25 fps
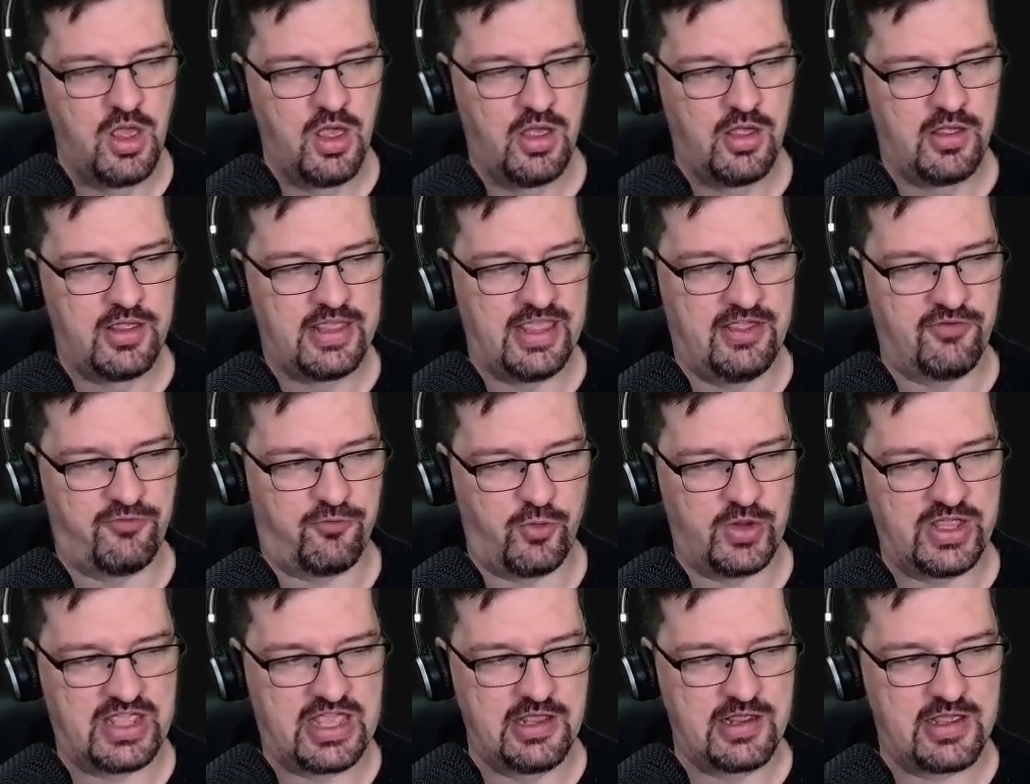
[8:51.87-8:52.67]
If we
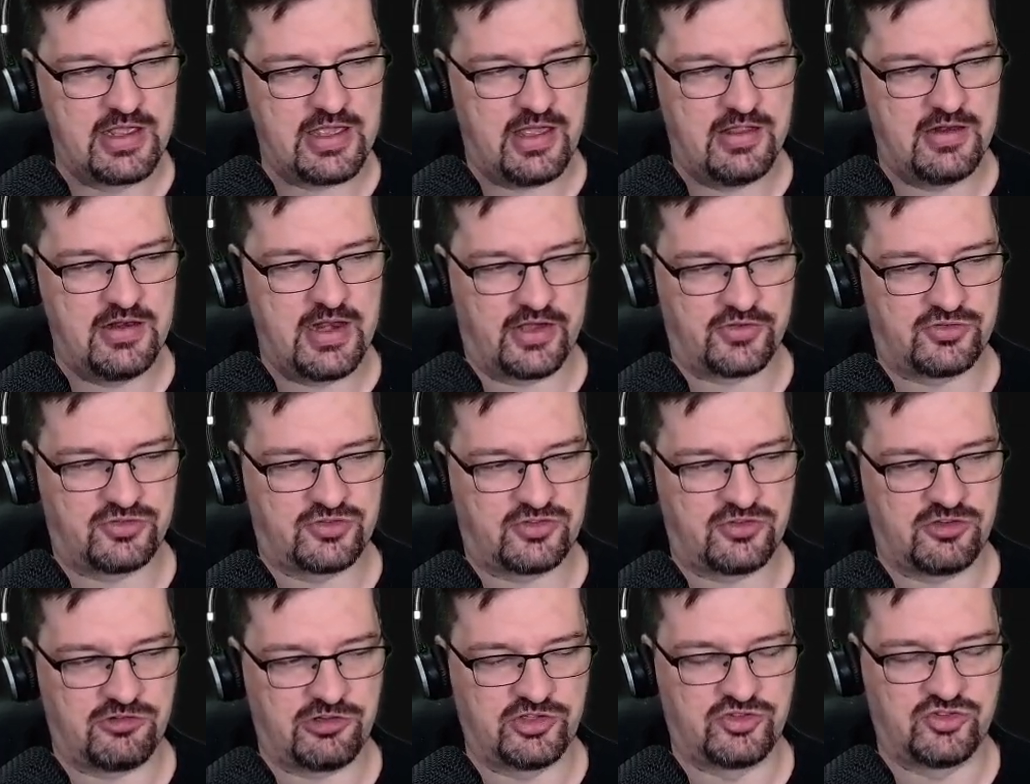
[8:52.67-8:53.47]
can get an
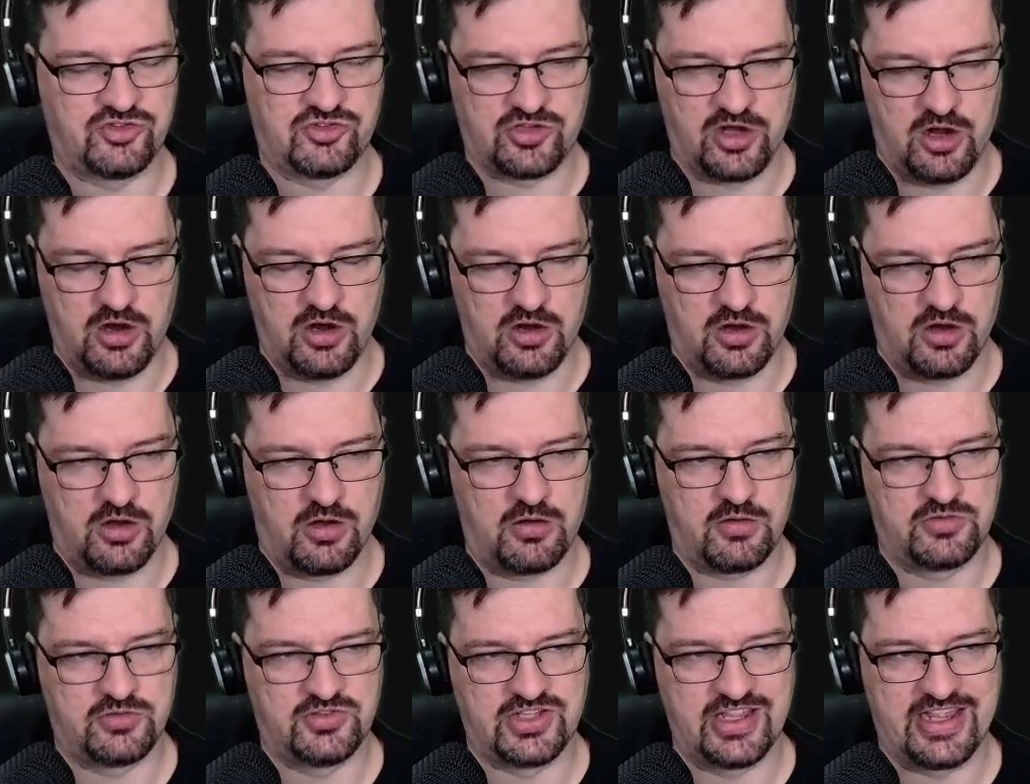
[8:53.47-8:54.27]
extra star
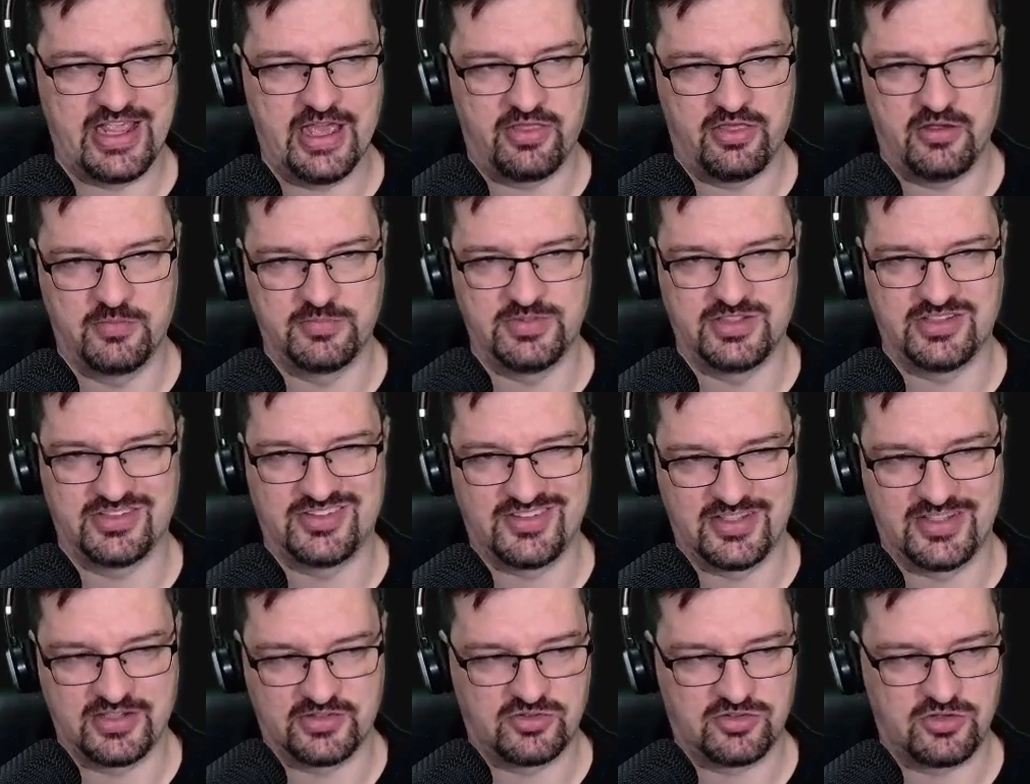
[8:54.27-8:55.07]
to get them to
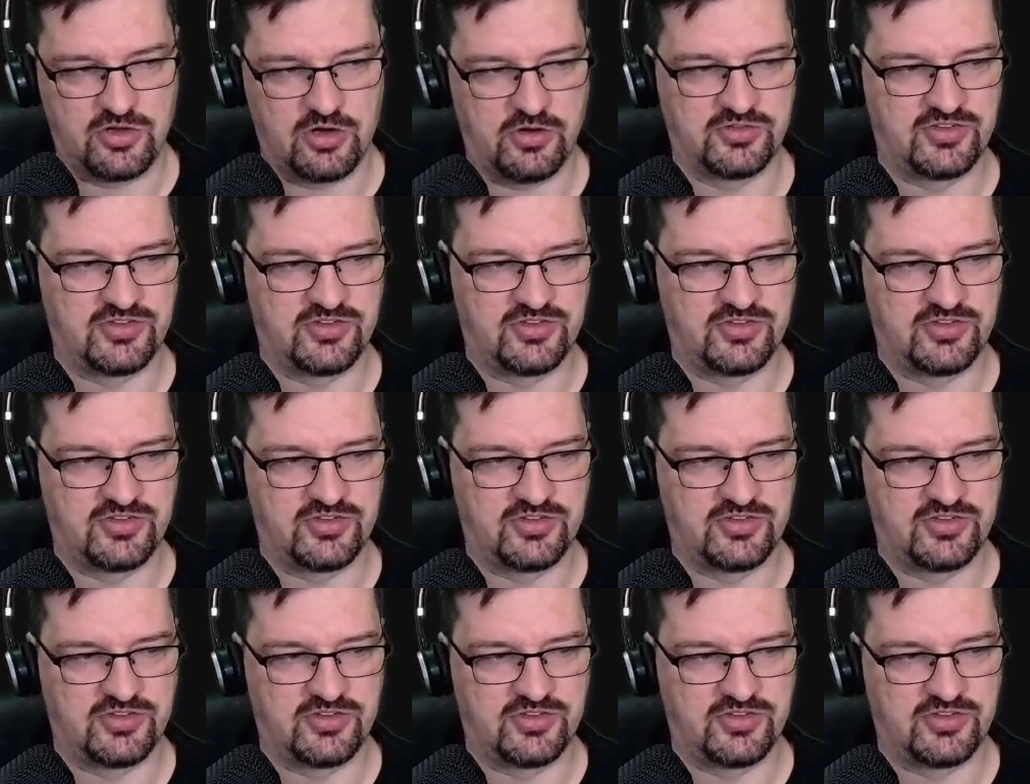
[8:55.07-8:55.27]
6 stars,